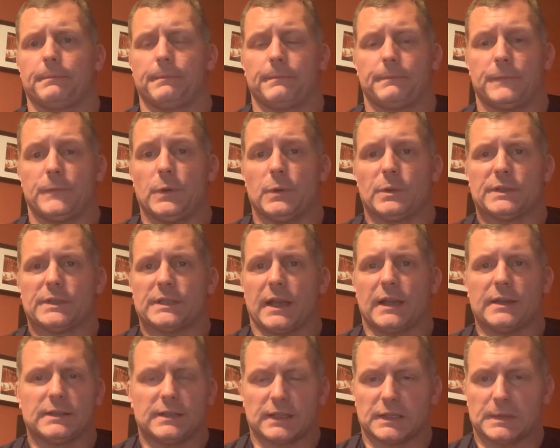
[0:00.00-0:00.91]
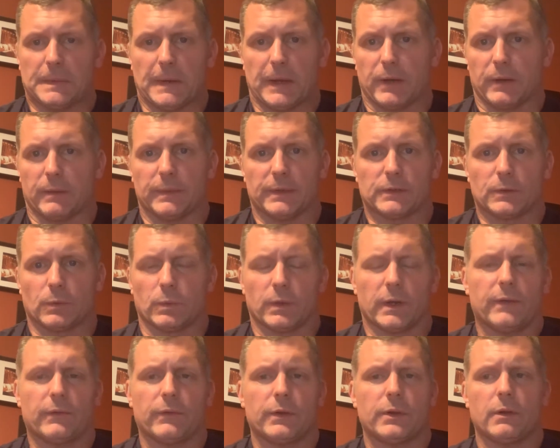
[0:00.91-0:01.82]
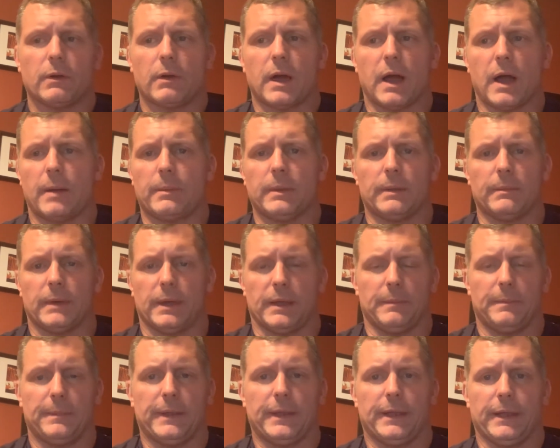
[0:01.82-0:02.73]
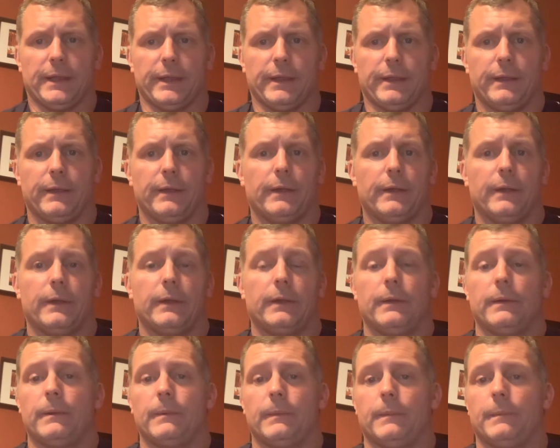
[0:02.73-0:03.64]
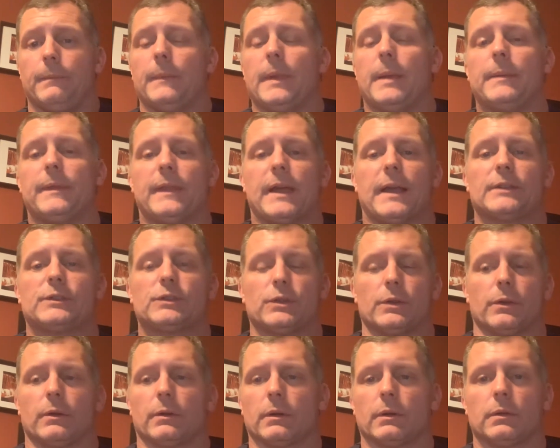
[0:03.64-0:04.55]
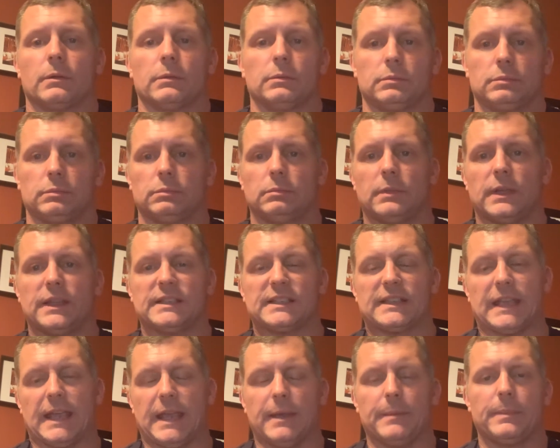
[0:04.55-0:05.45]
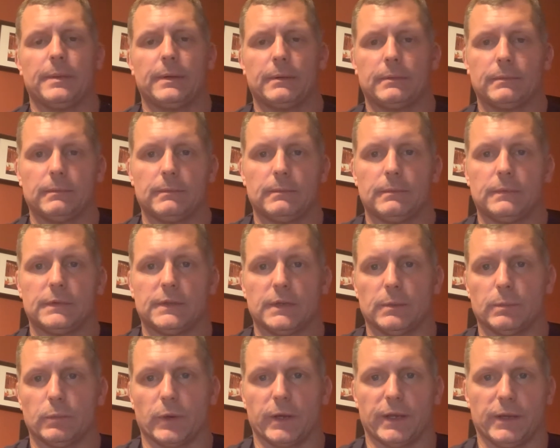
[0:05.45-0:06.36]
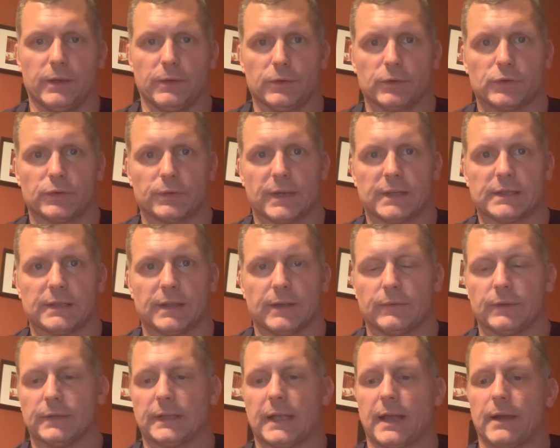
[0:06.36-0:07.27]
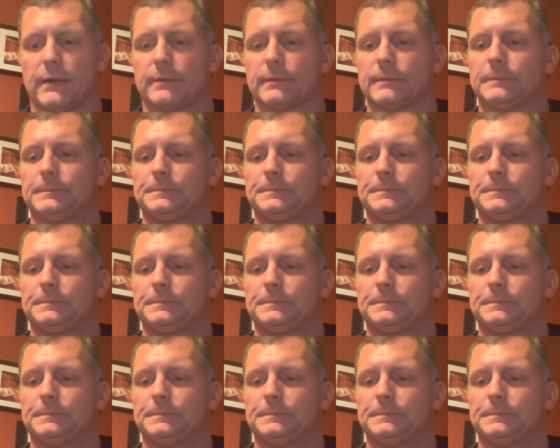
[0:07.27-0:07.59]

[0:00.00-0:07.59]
doing science experiments or whatever your hobby might be. Maybe that's your escape to bringing your stress level down.